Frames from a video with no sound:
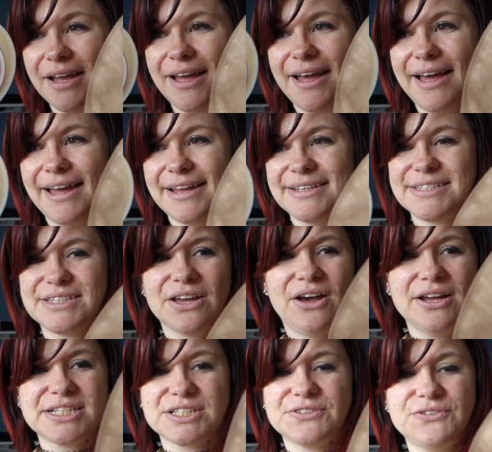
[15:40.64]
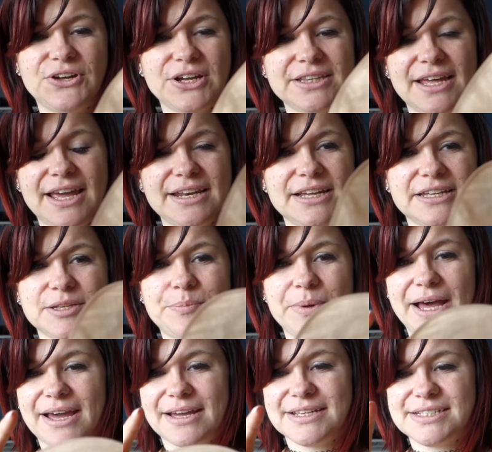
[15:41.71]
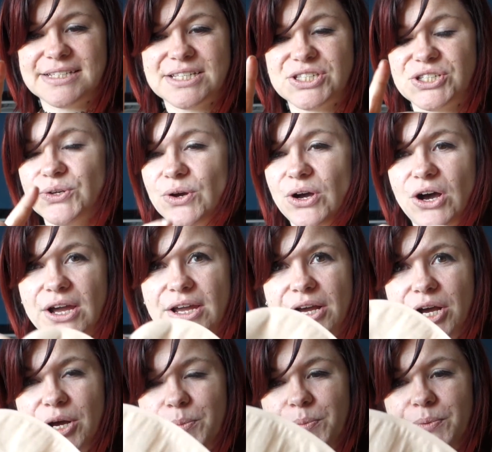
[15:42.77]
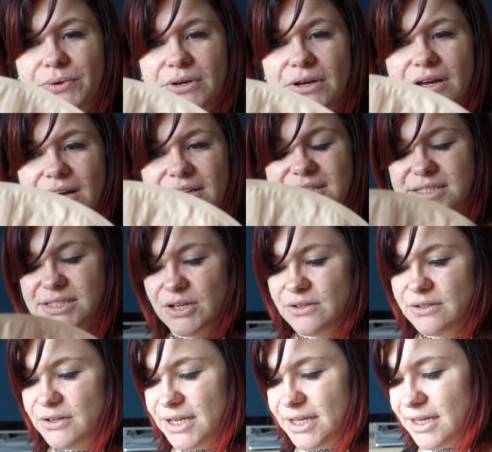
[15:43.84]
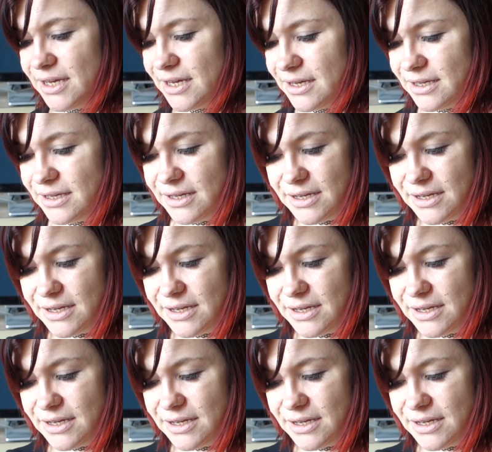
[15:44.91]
And I just find that any other bag is just too high up. I just don't like it.